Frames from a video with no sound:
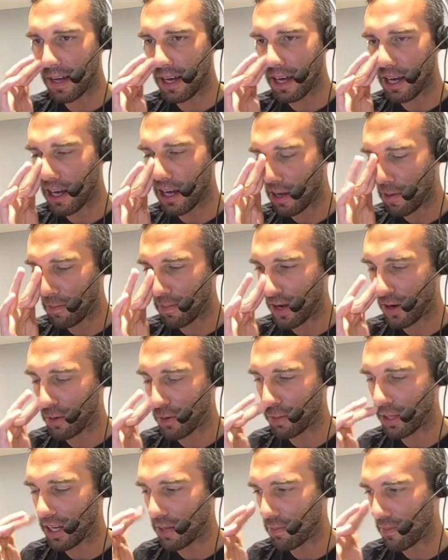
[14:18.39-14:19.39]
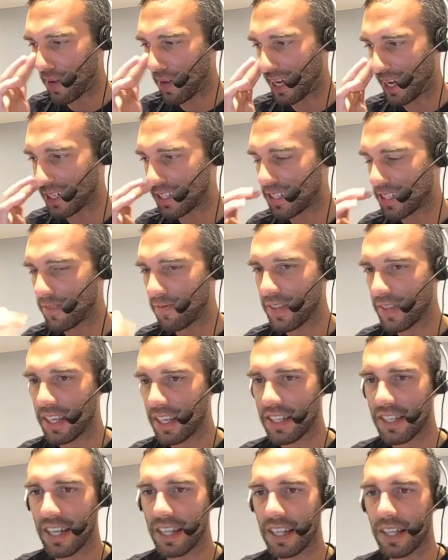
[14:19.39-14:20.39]
Power Plant Max,
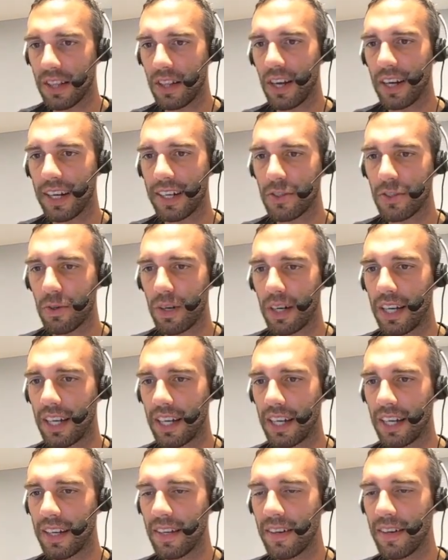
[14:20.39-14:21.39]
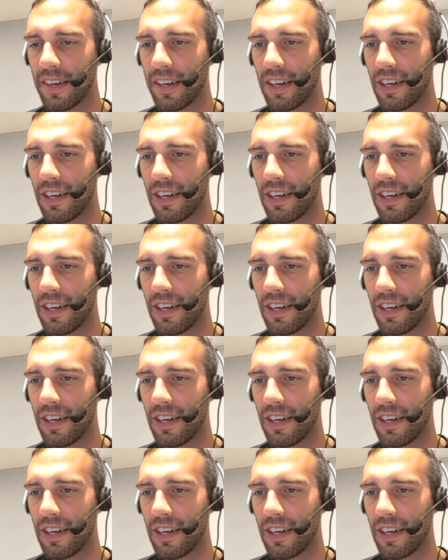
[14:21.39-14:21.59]
he's got the longest running